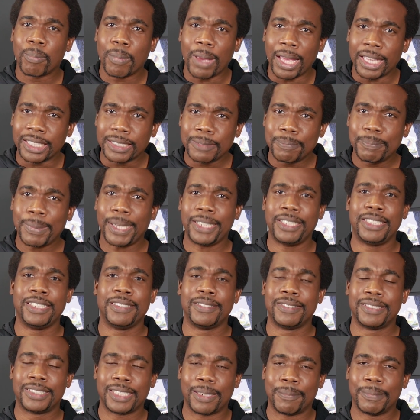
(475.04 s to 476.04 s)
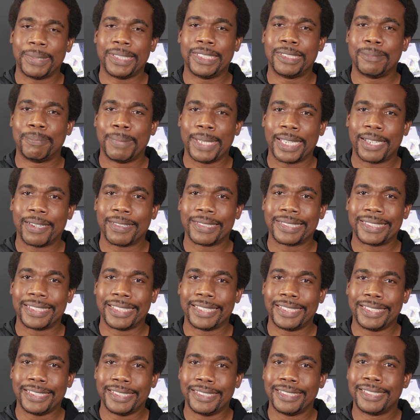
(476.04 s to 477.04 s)
especially in some of these bigger
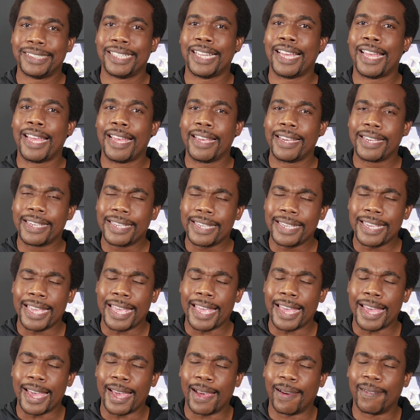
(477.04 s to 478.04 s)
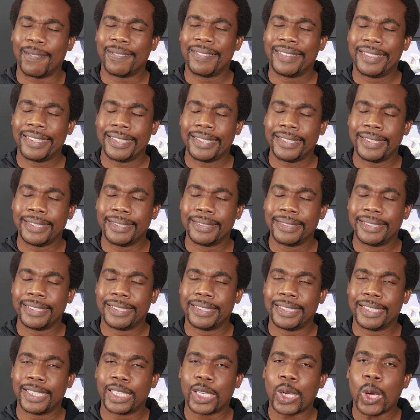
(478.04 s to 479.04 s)
cities,
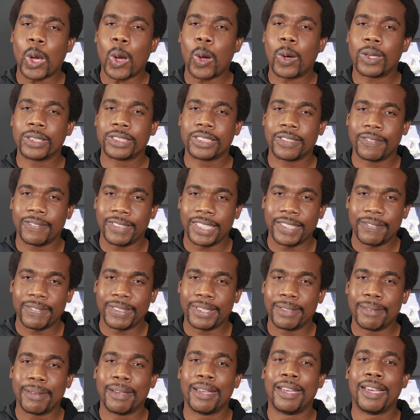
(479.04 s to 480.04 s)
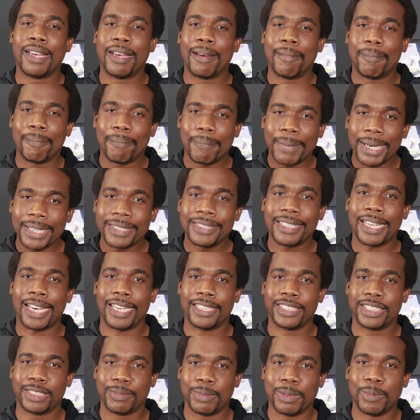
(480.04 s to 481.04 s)
the cost of living might
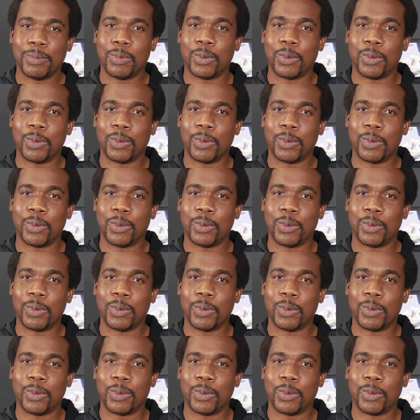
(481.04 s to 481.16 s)
actually be